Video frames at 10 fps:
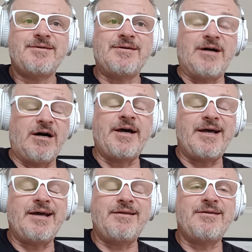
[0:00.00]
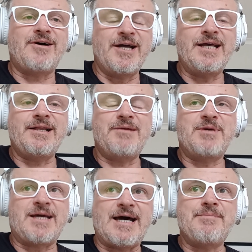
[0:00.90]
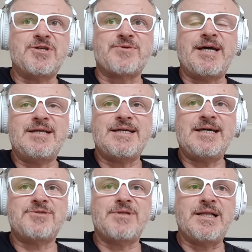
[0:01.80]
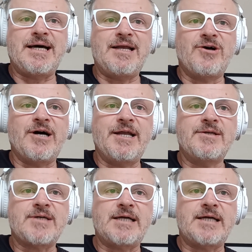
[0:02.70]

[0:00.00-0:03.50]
and I nearly became a trained teacher in the late 90s.